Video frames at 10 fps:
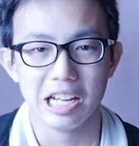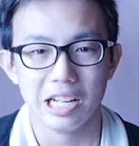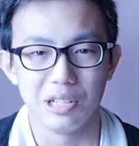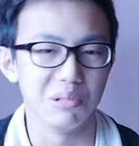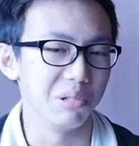
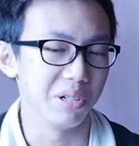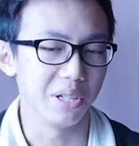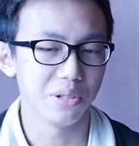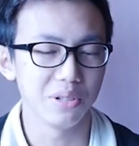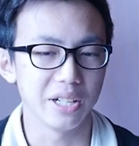you
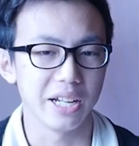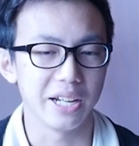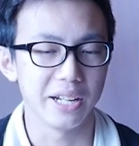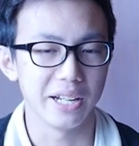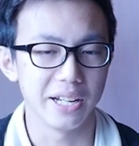know
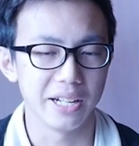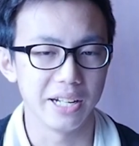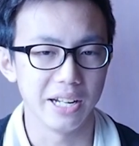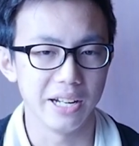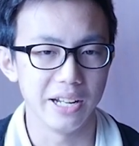
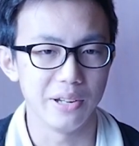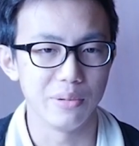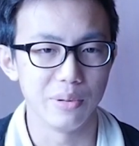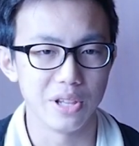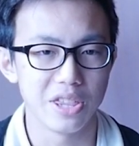that
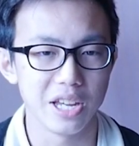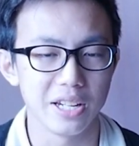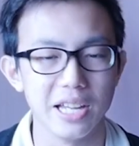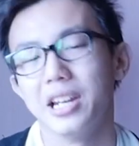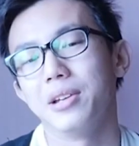you would
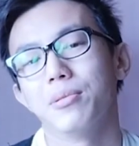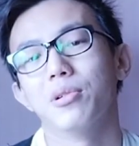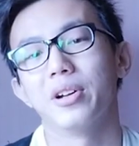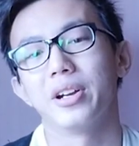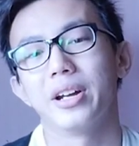think that they
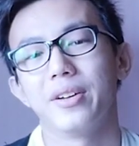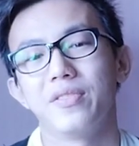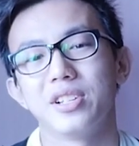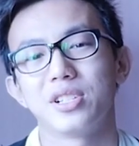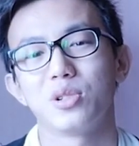will have
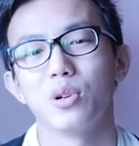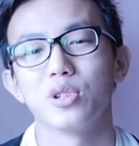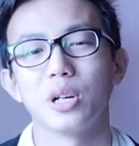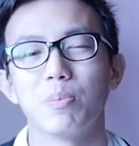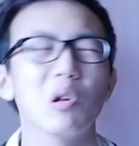this whole
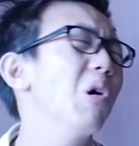subplot.